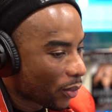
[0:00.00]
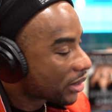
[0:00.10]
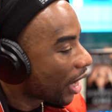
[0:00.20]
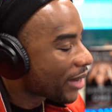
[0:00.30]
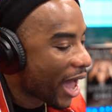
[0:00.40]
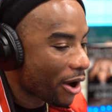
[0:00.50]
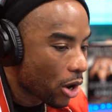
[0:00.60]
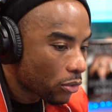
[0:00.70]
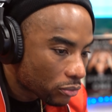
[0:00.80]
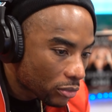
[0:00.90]
What's up now,
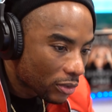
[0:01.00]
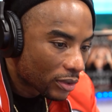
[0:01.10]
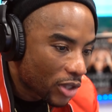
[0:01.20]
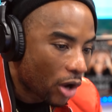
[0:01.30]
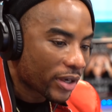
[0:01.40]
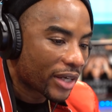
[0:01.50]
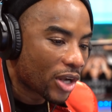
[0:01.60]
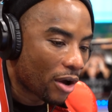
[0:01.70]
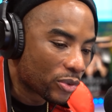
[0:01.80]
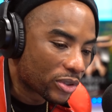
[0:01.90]
Hope? Talk that
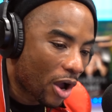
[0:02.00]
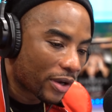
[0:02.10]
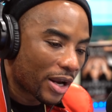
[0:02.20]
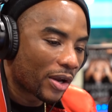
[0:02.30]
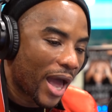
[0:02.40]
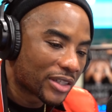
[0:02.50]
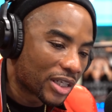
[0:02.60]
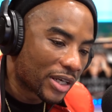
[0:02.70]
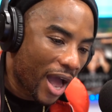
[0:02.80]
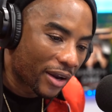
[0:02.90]
talk you was talking on
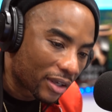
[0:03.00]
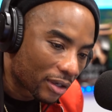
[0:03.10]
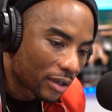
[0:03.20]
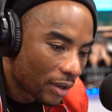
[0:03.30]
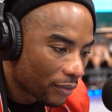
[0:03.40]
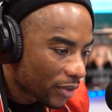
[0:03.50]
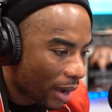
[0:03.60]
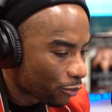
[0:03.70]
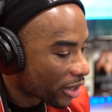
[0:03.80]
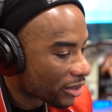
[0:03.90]
IG now then.
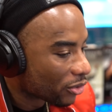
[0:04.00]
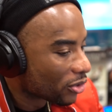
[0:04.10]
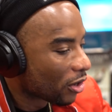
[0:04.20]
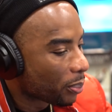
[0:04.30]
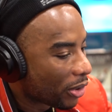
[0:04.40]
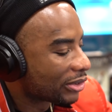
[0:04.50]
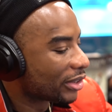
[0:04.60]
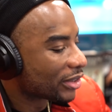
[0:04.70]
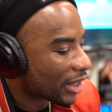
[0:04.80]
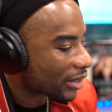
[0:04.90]
I'm reading the New York Post
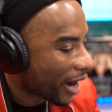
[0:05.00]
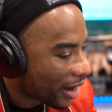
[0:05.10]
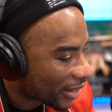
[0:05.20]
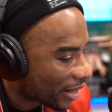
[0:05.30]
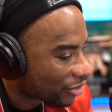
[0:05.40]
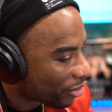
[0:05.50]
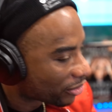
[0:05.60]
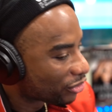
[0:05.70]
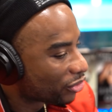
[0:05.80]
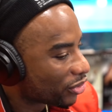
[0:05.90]
and it says Caroline
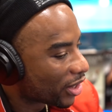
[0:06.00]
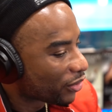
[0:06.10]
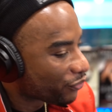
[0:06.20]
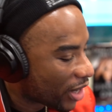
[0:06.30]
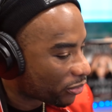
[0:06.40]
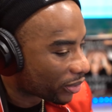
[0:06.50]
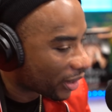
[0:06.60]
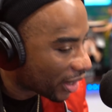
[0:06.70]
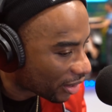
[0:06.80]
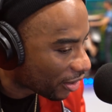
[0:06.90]
struck the student in the face with
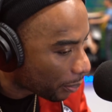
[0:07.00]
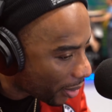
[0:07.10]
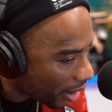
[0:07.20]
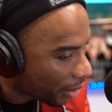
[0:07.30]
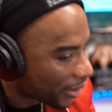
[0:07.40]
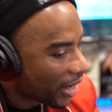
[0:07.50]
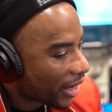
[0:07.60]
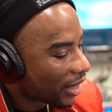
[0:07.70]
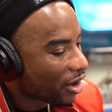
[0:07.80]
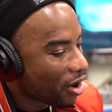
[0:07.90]
the heel of her palm
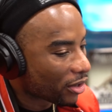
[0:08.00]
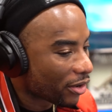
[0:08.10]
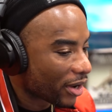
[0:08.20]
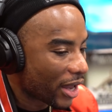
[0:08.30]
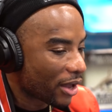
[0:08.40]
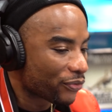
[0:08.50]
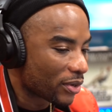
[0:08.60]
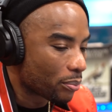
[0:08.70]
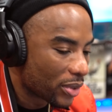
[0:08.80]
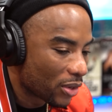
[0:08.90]
and called her a F
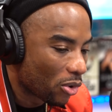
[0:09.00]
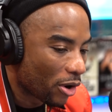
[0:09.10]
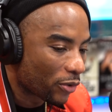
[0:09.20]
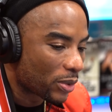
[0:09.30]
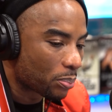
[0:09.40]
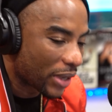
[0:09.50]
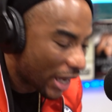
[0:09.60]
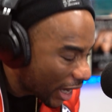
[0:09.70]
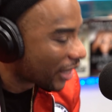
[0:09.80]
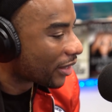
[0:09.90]
and B word
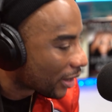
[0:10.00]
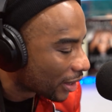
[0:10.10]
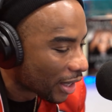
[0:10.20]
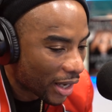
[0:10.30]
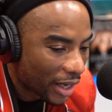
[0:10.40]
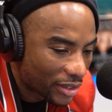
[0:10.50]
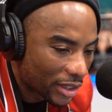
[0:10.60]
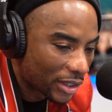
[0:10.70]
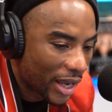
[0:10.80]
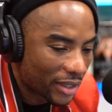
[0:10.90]
repeatedly as
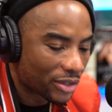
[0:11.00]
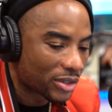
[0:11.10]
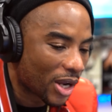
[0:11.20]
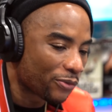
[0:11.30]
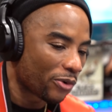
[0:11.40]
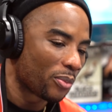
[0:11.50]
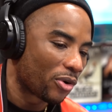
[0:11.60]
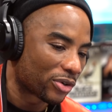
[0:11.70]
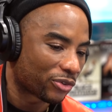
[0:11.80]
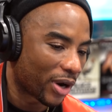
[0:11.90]
she landed several
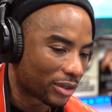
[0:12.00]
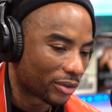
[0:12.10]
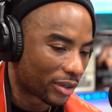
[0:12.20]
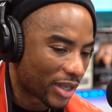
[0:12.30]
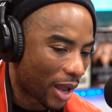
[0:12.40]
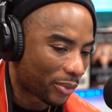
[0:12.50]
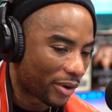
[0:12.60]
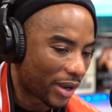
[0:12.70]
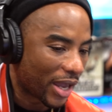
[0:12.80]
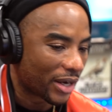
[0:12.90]
more strikes on the top of
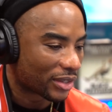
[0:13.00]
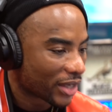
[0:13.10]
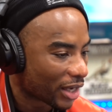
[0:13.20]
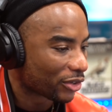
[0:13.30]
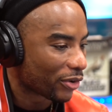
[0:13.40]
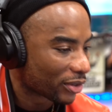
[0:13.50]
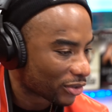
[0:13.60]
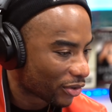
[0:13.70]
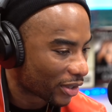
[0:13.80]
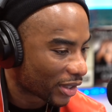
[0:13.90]
her head and kicked her in the
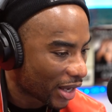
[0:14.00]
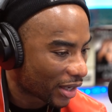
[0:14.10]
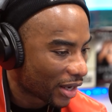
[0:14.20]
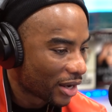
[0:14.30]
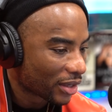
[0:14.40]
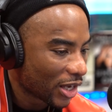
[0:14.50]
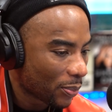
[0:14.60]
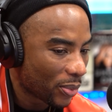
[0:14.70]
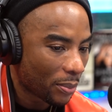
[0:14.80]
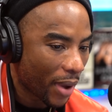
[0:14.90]
lower leg.
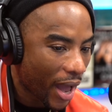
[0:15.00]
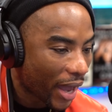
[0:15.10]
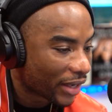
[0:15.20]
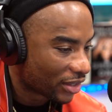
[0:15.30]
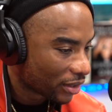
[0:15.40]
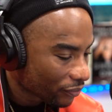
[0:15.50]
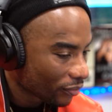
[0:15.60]
Keep in mind,